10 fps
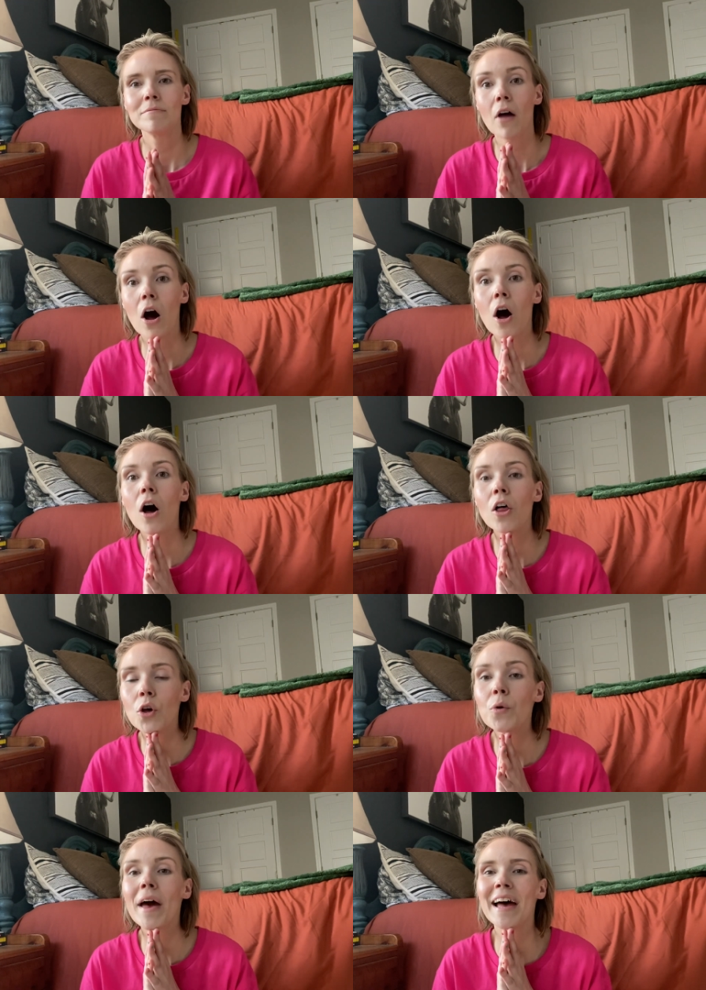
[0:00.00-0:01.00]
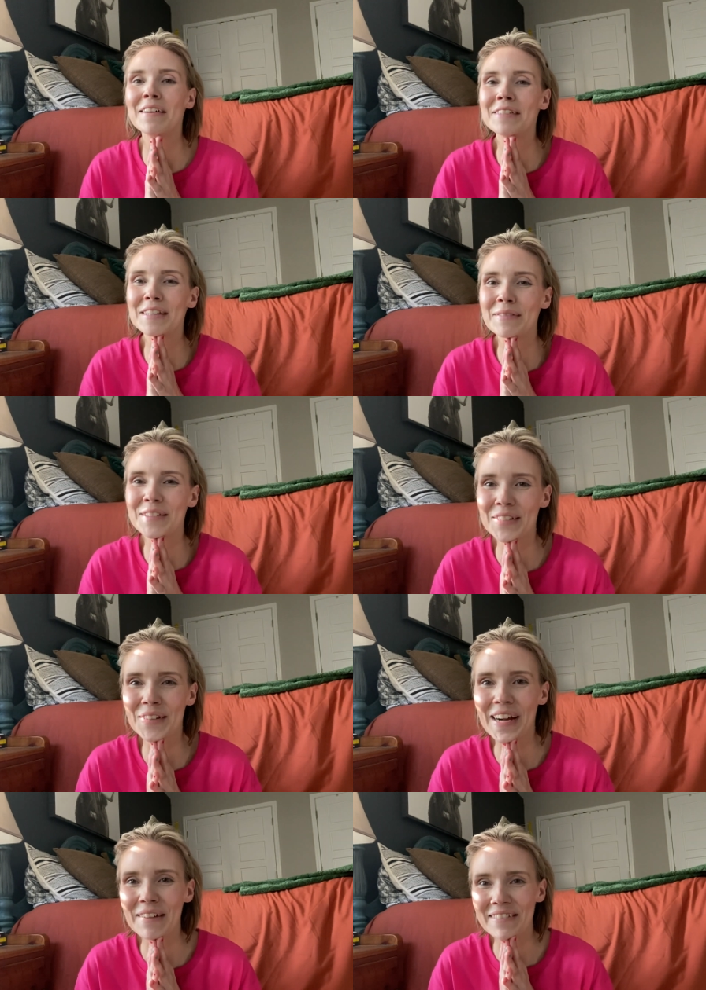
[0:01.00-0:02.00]
all who have
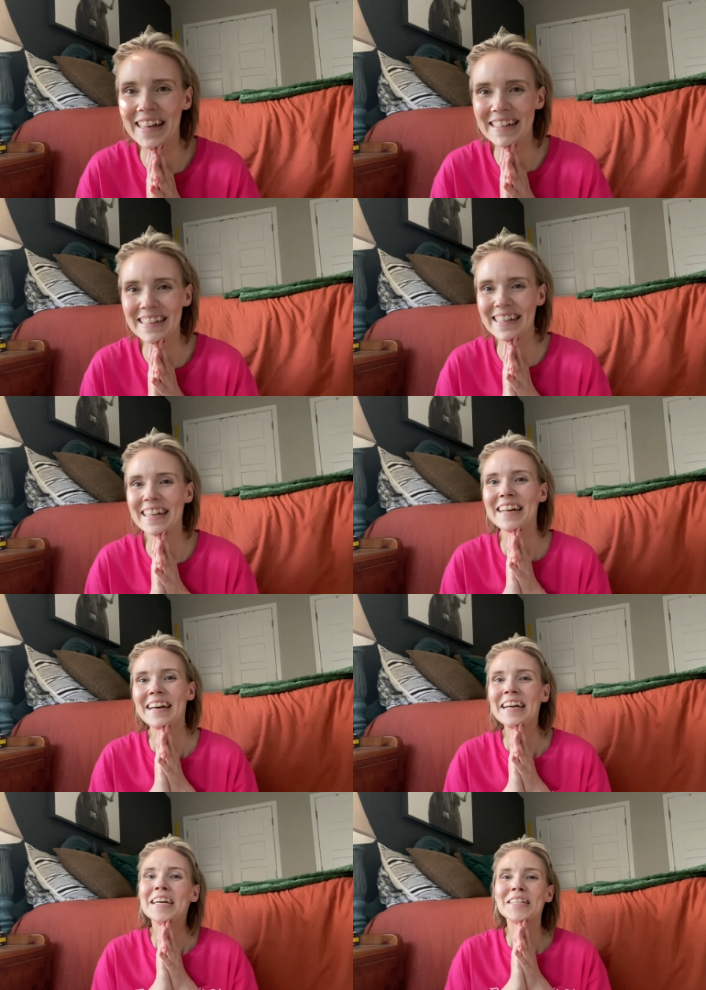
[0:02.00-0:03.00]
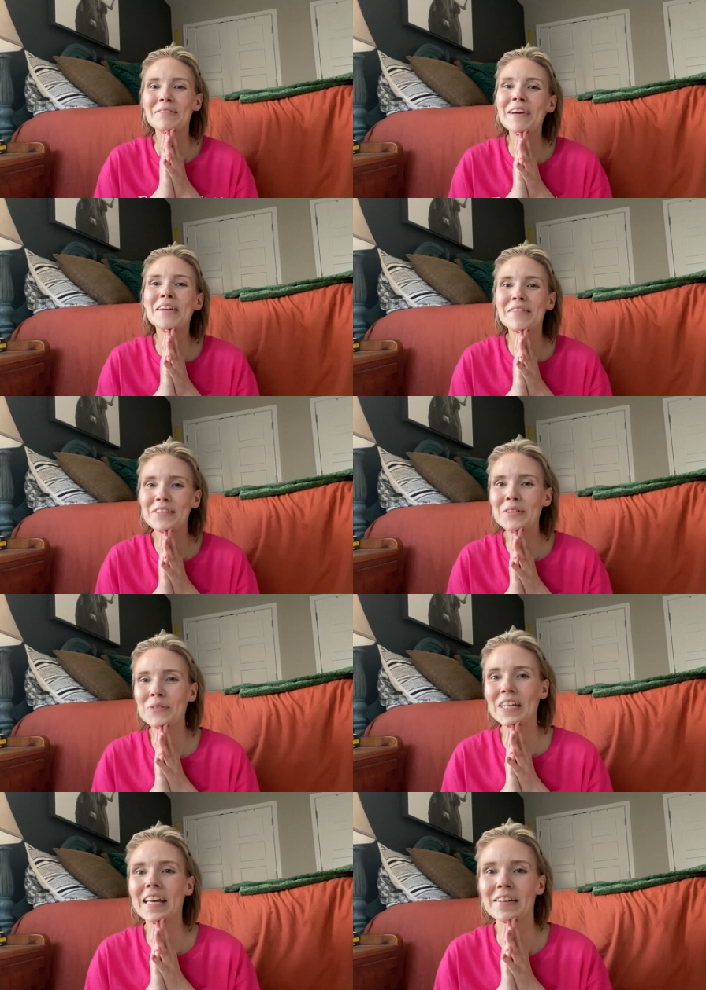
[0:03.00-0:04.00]
subscribed lately to my YouTube
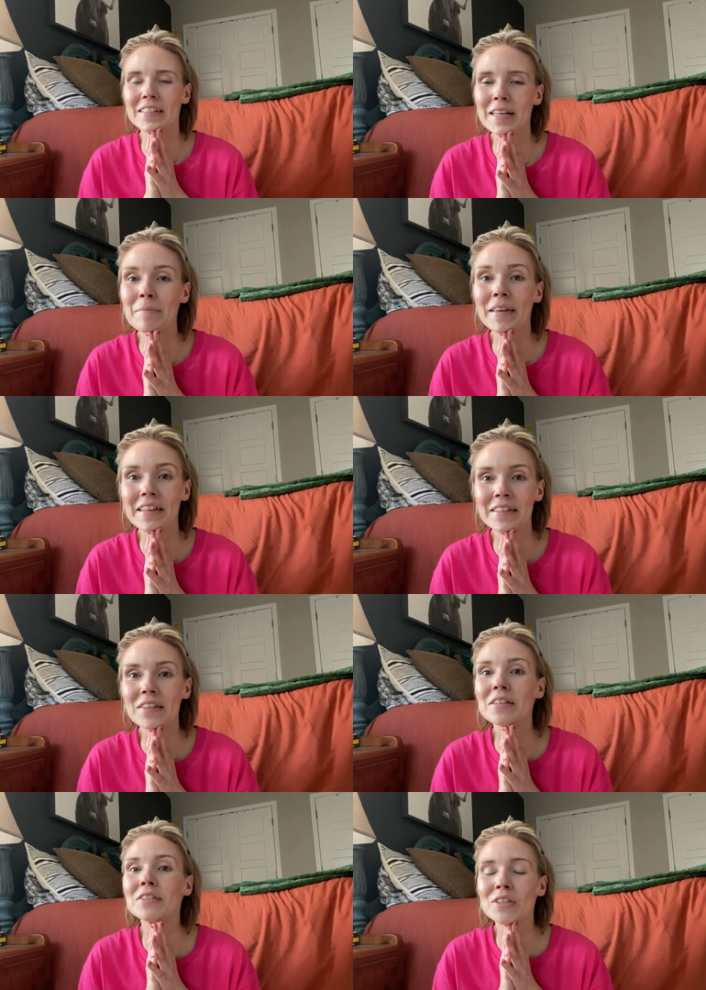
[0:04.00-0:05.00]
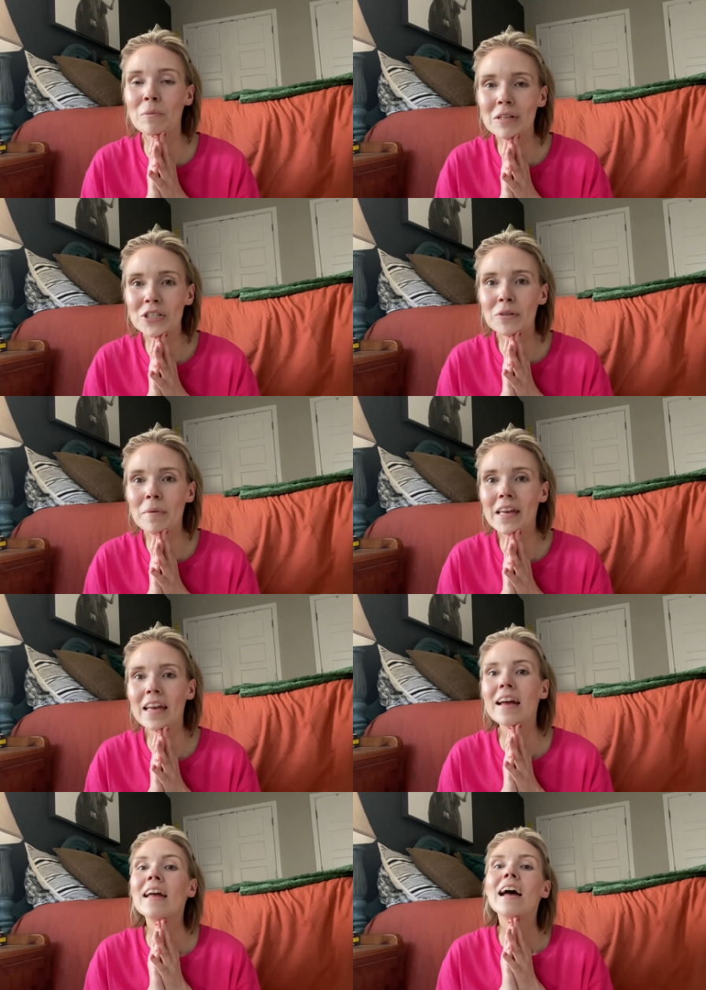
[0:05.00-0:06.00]
channel. It means so much to me.
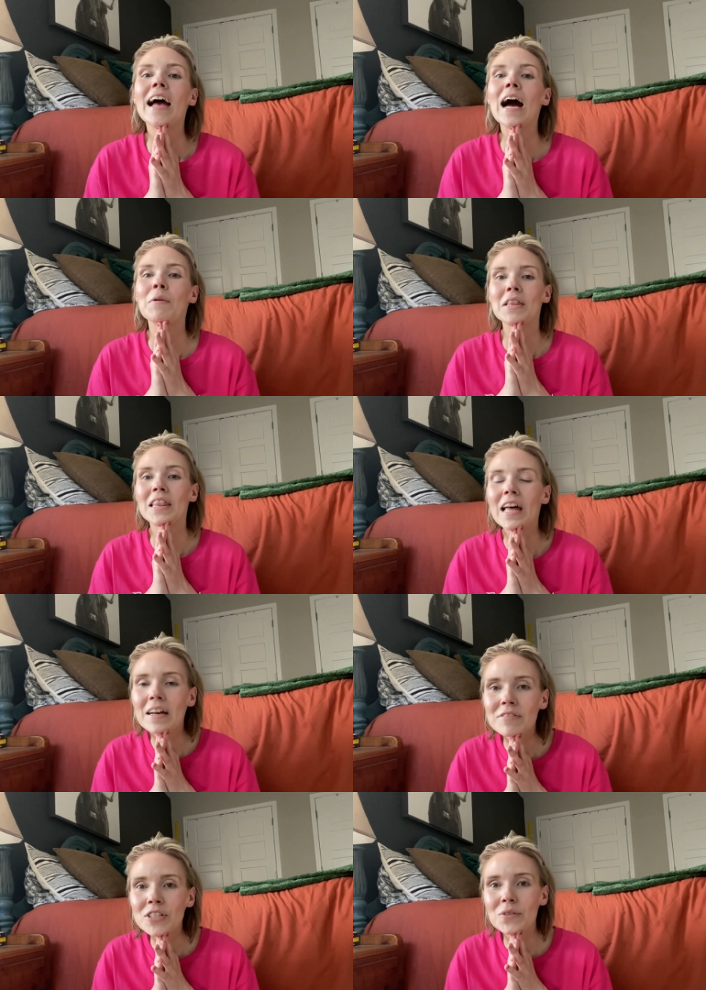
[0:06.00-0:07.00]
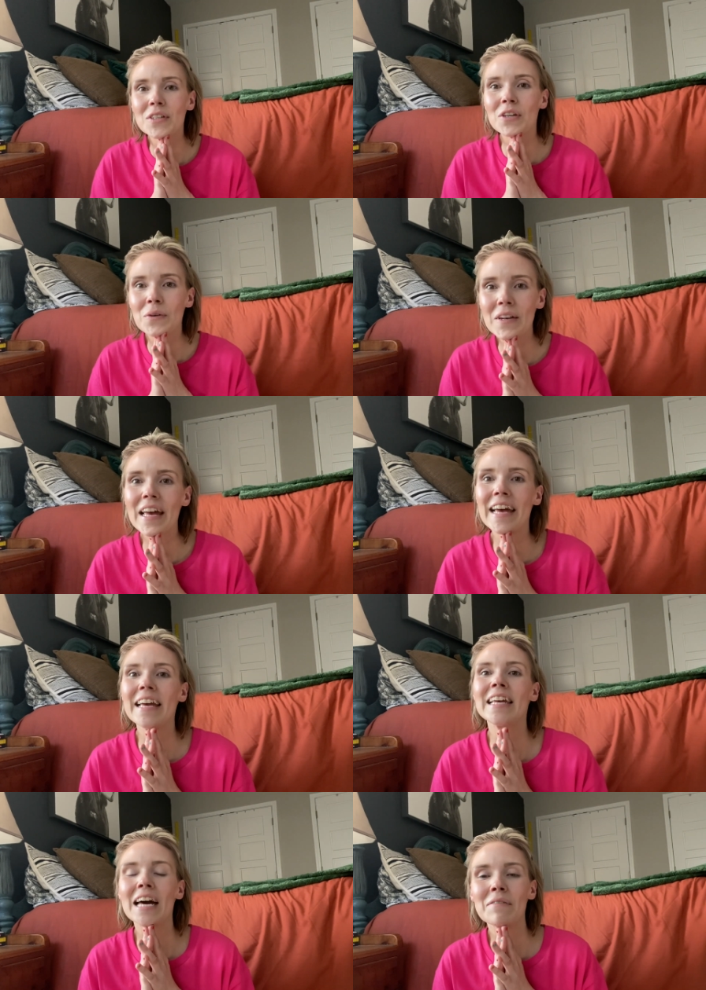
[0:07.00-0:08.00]
I would love to do a
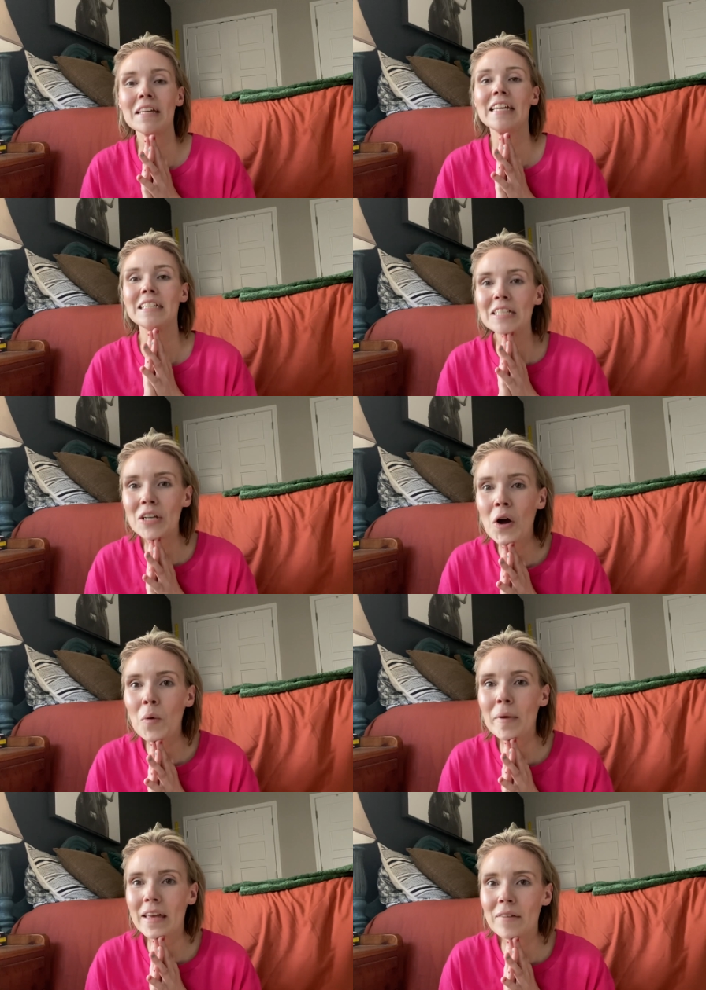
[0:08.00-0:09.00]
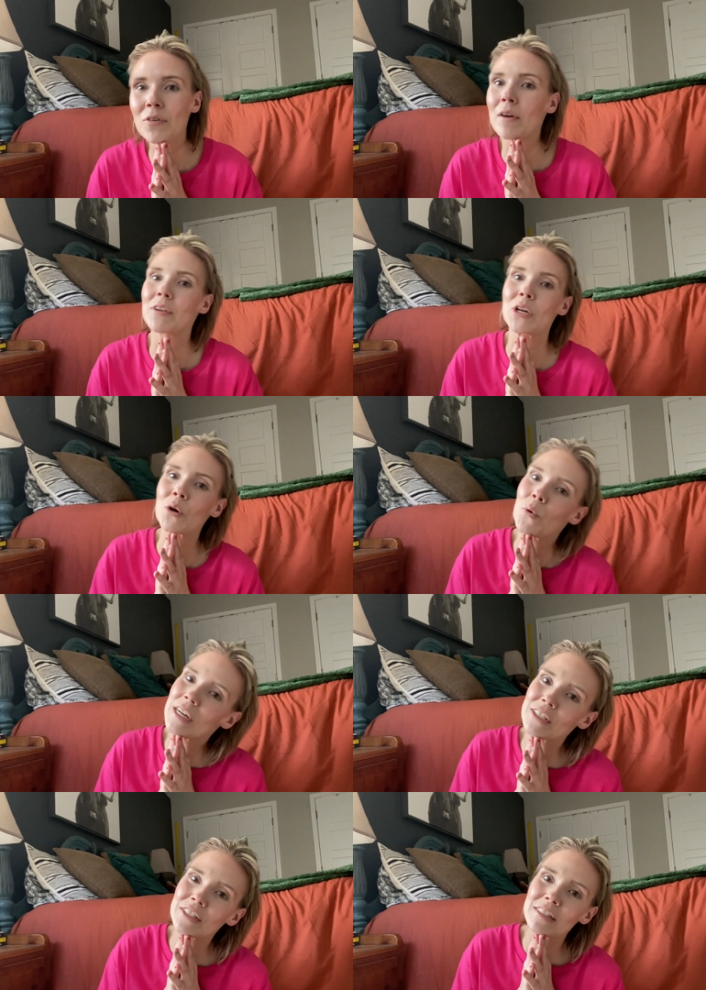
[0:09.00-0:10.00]
Q&A, kind of a get to know me. If you have any
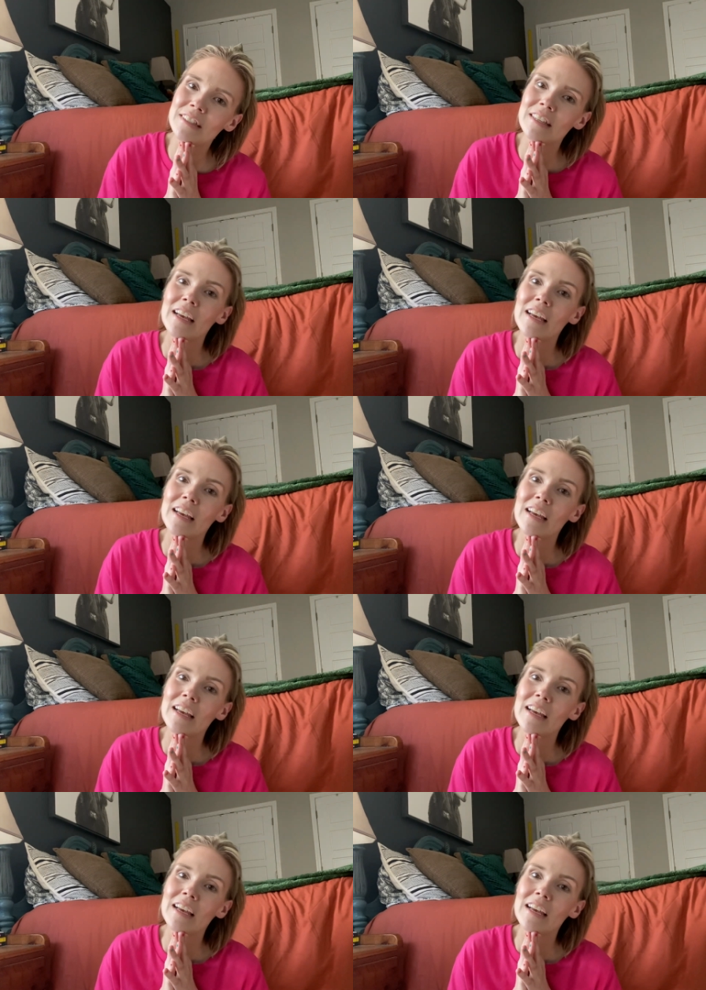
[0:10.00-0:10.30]
questions,